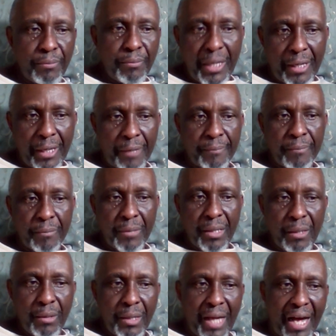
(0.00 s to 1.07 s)

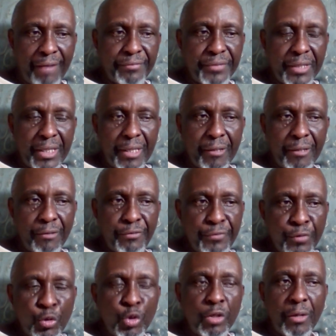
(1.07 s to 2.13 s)
have the
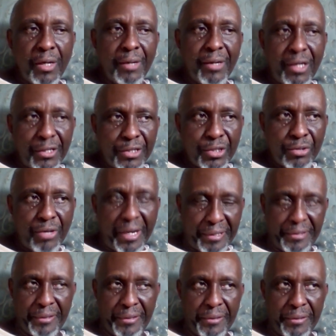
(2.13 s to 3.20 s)
food constructed